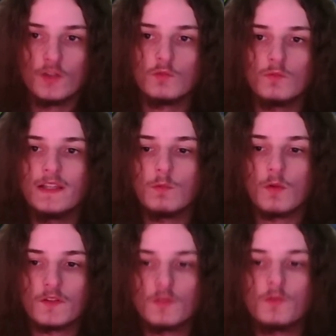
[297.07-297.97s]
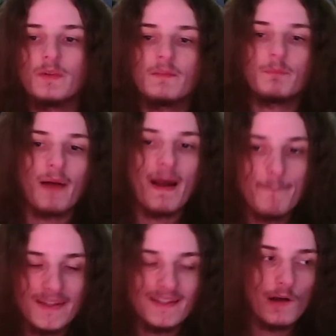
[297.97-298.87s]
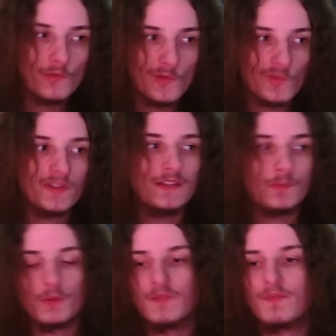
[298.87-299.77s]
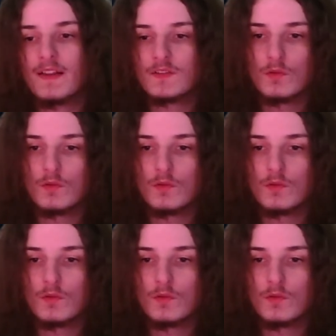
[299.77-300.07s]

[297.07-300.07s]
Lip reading: you really want her to be pumping out those heals pretty fast.